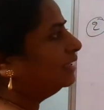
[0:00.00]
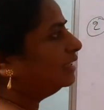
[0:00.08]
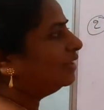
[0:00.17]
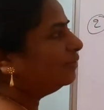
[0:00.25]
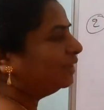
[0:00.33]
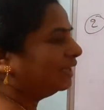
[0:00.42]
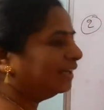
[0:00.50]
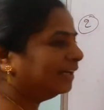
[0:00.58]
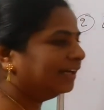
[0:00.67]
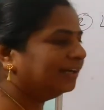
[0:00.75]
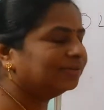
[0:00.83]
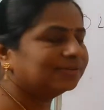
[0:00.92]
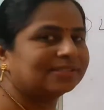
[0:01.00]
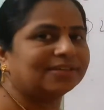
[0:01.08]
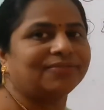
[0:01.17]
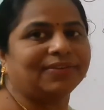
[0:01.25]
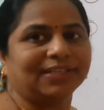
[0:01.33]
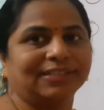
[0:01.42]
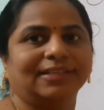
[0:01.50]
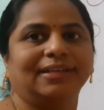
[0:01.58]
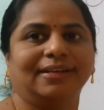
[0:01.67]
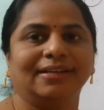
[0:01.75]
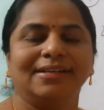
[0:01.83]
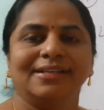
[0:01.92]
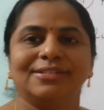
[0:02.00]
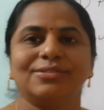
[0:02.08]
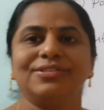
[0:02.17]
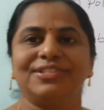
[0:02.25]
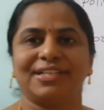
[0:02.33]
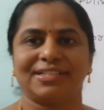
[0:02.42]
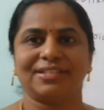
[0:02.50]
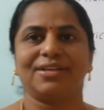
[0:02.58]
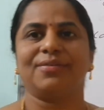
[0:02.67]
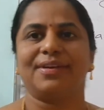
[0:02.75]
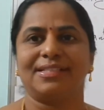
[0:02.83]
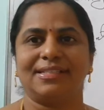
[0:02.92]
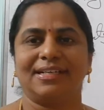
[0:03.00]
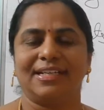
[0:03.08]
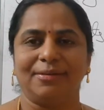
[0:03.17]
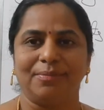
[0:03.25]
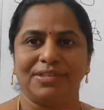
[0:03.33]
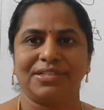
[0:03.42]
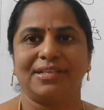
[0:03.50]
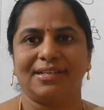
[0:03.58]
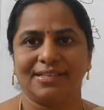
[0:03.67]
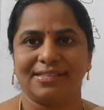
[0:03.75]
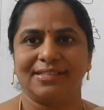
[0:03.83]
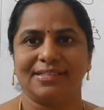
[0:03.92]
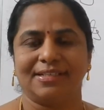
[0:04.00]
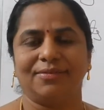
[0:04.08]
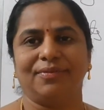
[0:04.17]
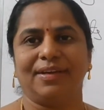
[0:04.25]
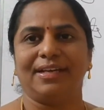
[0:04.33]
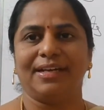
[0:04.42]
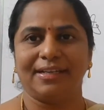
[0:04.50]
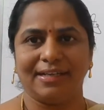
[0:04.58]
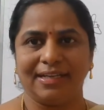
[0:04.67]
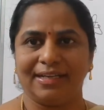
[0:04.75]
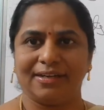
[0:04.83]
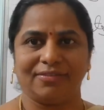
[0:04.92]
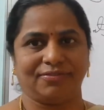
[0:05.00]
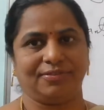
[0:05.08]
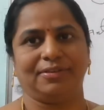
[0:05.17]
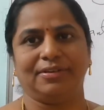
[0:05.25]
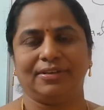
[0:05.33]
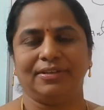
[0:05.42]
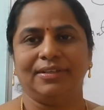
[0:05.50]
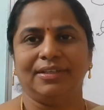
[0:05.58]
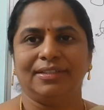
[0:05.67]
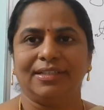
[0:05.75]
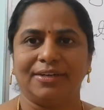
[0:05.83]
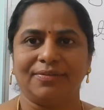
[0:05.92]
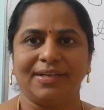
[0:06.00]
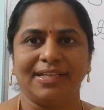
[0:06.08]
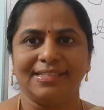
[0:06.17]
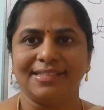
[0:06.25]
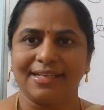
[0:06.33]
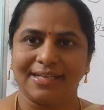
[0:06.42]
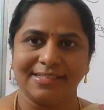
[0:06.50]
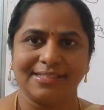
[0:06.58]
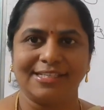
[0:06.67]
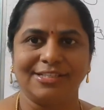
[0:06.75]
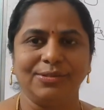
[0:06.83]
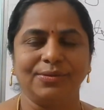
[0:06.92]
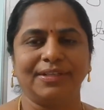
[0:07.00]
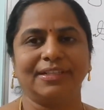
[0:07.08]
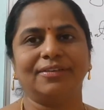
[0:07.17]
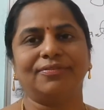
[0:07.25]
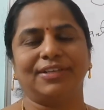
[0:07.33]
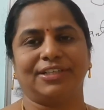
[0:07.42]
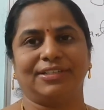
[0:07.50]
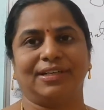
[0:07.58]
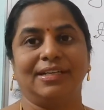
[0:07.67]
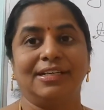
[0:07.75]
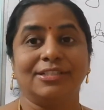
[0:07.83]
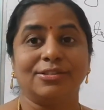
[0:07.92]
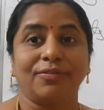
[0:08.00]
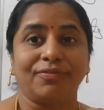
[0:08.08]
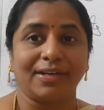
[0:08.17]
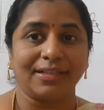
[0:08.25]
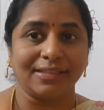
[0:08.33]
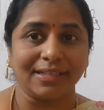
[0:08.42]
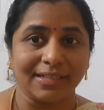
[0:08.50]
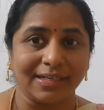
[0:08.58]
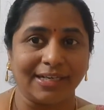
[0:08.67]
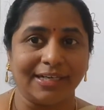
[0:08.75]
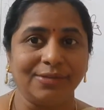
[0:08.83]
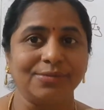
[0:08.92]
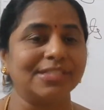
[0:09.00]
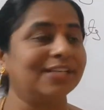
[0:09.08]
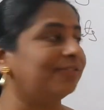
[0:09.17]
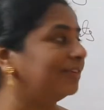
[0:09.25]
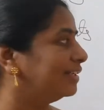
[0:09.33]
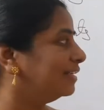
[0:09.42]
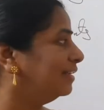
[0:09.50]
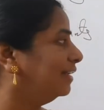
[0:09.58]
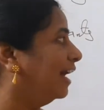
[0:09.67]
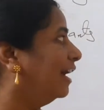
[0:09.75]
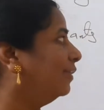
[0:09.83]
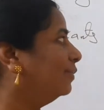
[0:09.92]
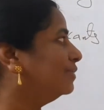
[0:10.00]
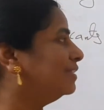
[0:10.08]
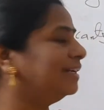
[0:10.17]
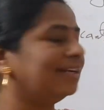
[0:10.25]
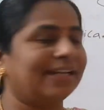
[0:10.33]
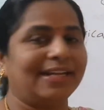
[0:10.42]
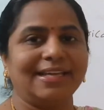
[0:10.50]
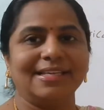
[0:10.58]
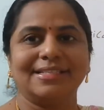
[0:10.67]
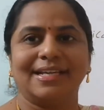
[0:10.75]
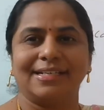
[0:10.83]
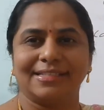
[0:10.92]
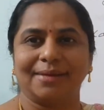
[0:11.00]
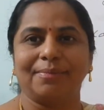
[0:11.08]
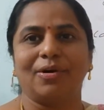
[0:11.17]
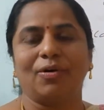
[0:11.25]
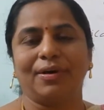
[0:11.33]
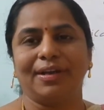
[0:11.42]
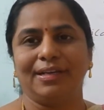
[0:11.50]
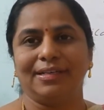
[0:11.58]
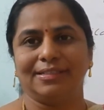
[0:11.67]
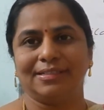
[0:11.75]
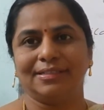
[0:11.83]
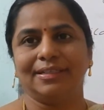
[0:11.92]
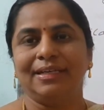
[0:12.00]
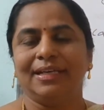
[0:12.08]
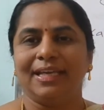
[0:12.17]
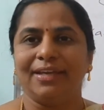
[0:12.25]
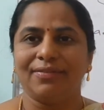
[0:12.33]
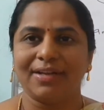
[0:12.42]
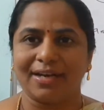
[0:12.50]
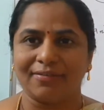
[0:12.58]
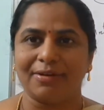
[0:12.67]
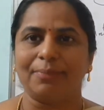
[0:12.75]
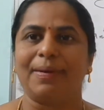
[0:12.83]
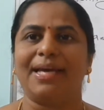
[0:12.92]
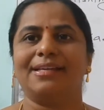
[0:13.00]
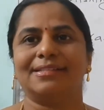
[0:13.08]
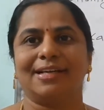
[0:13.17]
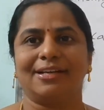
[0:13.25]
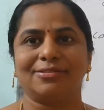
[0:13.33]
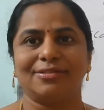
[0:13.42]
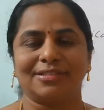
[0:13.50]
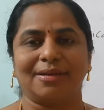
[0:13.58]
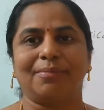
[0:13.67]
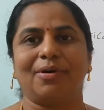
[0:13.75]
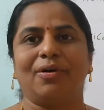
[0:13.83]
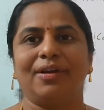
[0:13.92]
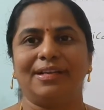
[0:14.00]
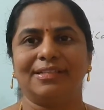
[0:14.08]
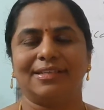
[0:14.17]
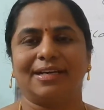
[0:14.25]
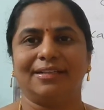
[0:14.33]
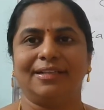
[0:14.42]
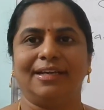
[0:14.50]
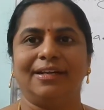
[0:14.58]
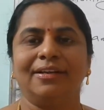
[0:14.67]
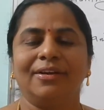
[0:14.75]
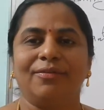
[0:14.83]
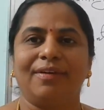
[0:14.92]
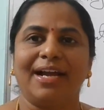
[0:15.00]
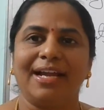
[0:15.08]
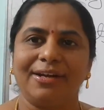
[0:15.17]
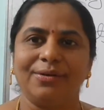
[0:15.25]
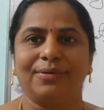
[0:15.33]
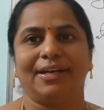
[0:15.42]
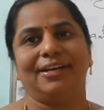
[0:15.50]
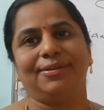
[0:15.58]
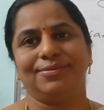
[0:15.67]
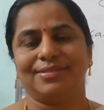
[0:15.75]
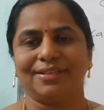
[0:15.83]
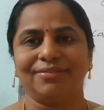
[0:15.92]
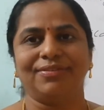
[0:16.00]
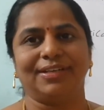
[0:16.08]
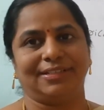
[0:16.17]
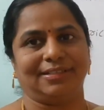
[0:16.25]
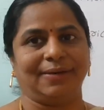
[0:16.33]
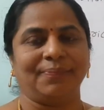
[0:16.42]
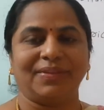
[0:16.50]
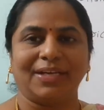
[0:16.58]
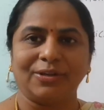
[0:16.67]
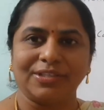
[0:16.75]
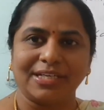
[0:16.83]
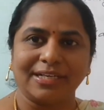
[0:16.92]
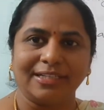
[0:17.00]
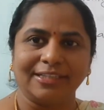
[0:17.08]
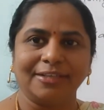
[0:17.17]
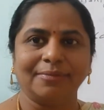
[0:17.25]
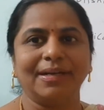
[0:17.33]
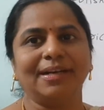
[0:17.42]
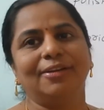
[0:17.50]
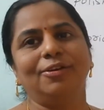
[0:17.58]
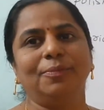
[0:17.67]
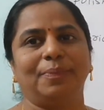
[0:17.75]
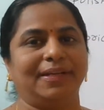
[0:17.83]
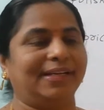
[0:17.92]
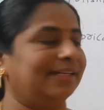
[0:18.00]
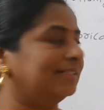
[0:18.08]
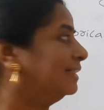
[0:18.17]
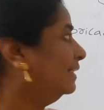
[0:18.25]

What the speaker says: Then we can reduce the friction. So just now I said in machinery system, wear and tear of that one is increases during the friction. So for that reducing friction, they are using grease and some oils. Even our bikes also some oils are there. Why? To reduce the friction. Those are nothing but lubricants.